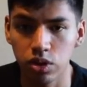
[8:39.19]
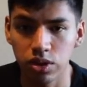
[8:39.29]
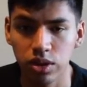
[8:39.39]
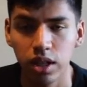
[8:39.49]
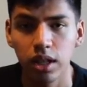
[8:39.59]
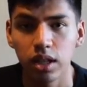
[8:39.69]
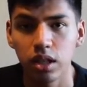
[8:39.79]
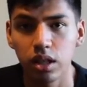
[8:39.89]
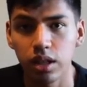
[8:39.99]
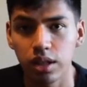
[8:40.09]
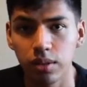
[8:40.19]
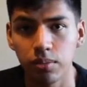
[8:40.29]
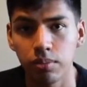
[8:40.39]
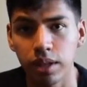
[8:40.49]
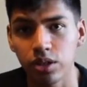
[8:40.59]
Just
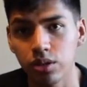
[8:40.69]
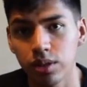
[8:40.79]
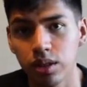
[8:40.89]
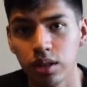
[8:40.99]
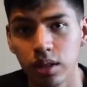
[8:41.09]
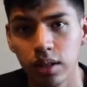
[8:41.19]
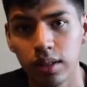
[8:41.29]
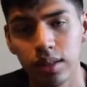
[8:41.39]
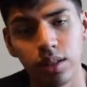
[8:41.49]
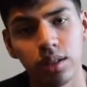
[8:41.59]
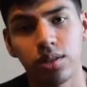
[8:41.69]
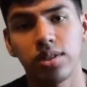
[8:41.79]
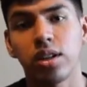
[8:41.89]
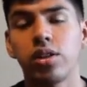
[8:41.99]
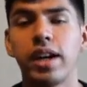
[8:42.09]
make sure that the
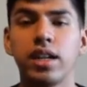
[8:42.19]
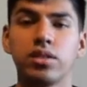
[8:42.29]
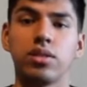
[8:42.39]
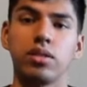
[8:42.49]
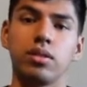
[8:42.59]
seller has